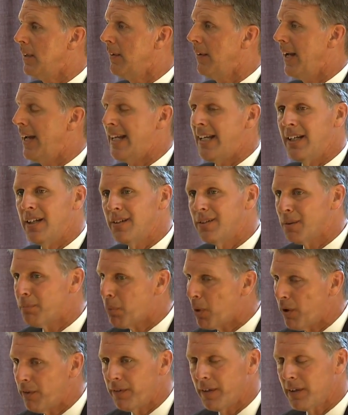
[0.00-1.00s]
And it is the
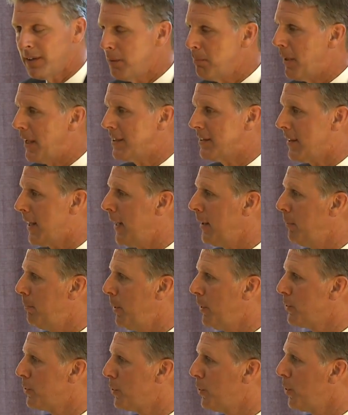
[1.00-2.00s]
perfectly best time to
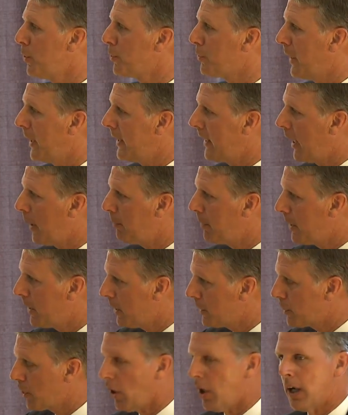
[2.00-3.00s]
build schools right now
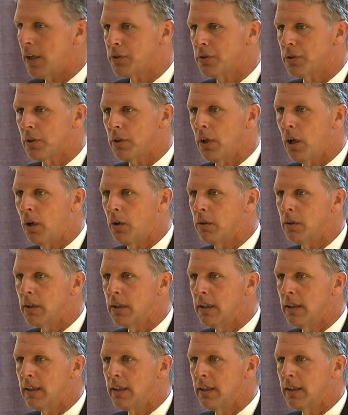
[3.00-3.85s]
because costs are low.